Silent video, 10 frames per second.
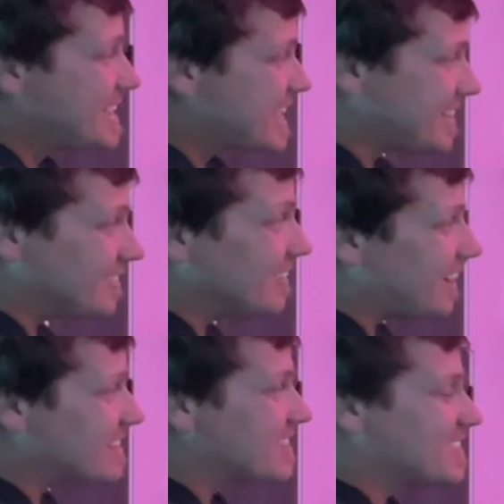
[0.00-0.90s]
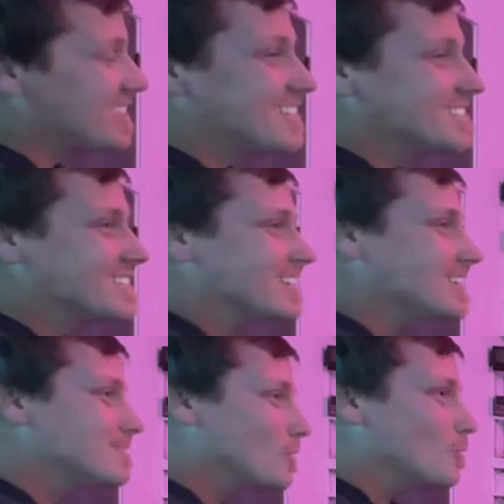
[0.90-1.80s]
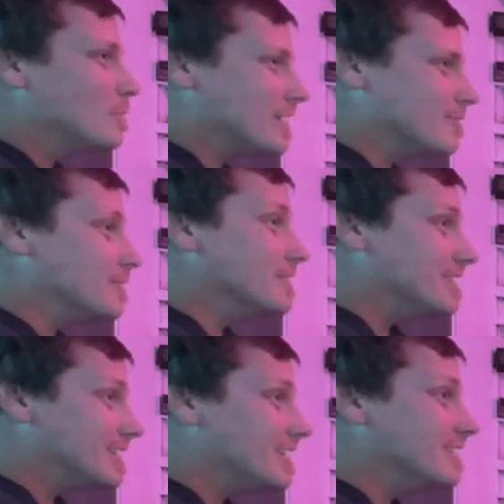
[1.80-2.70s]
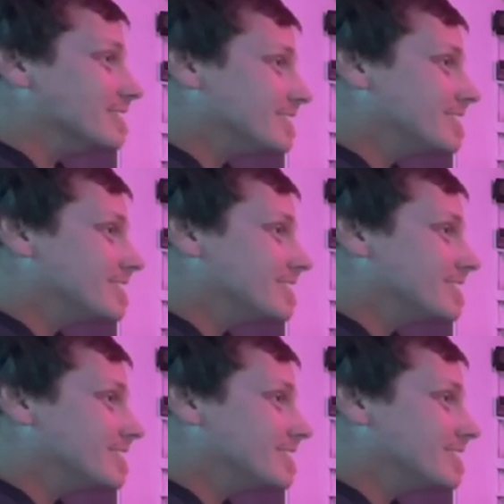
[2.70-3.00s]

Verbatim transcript: and a lot of the things that he told me really